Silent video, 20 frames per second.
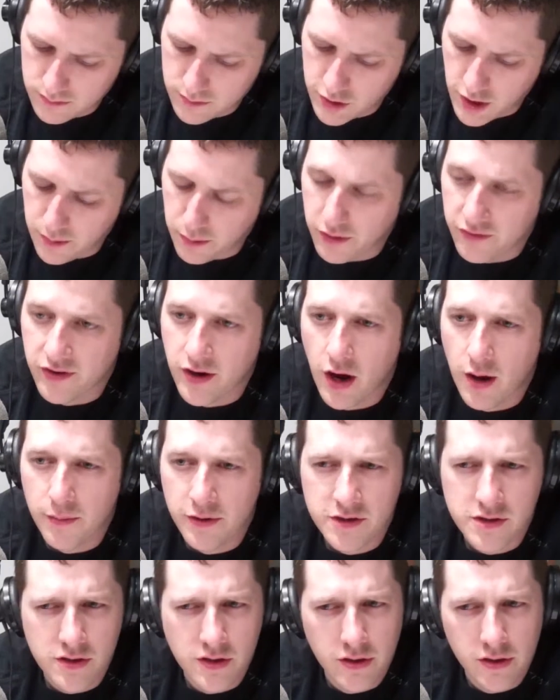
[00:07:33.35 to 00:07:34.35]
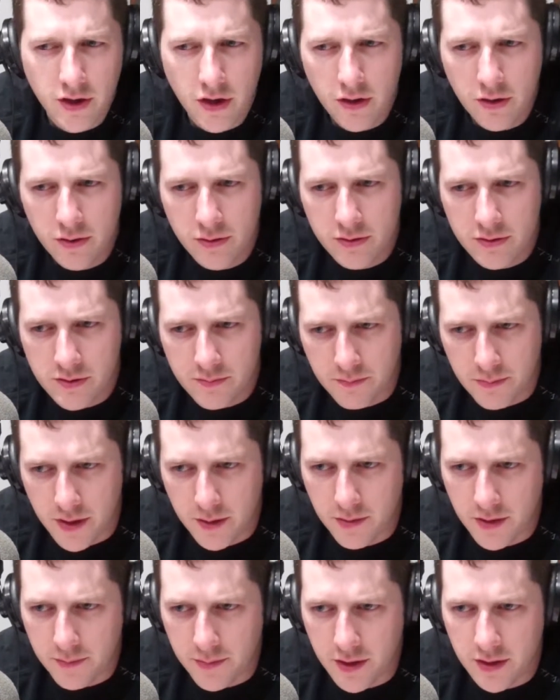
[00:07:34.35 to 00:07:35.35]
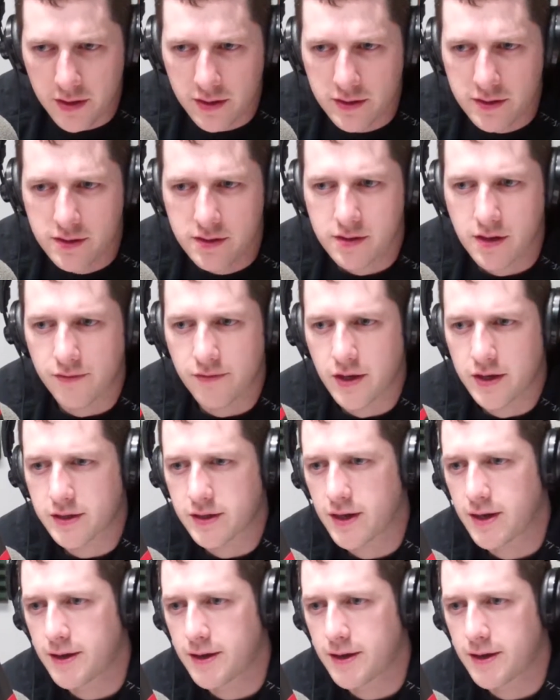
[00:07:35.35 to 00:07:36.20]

Chamber of Commerce logos, right, BBBs, that's stuff right,